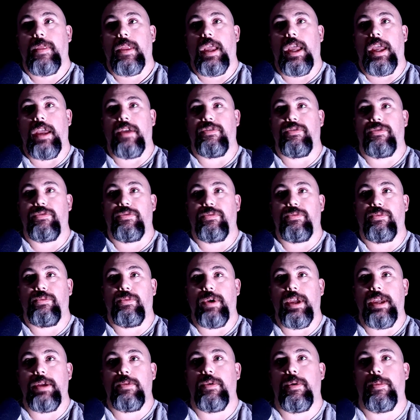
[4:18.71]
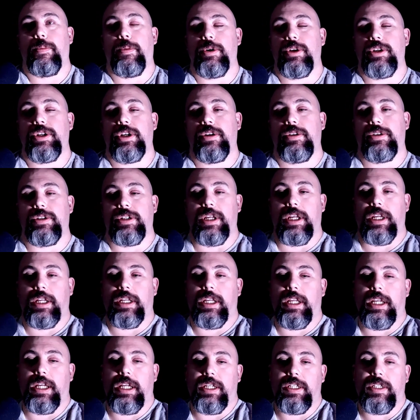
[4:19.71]
if we were producing
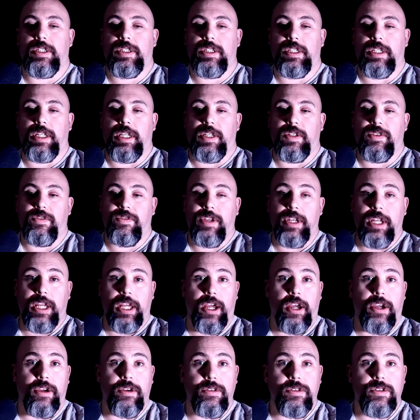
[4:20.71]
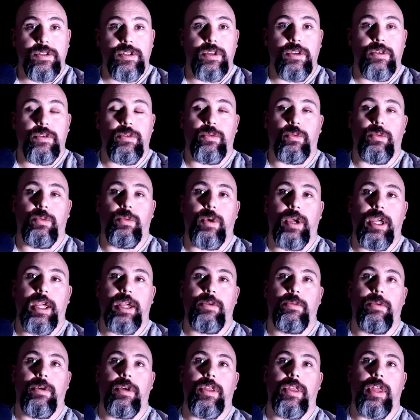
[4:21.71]
these videos, we
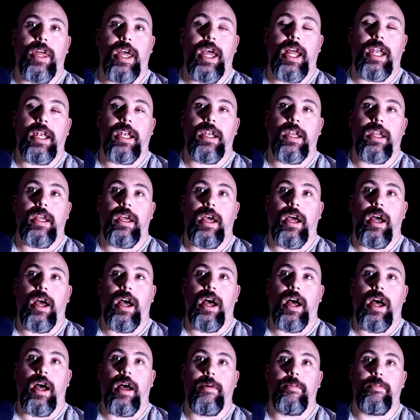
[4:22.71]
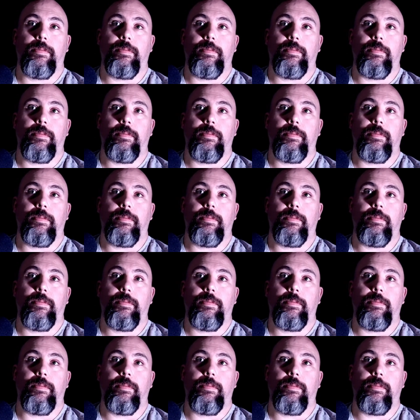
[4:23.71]
were then how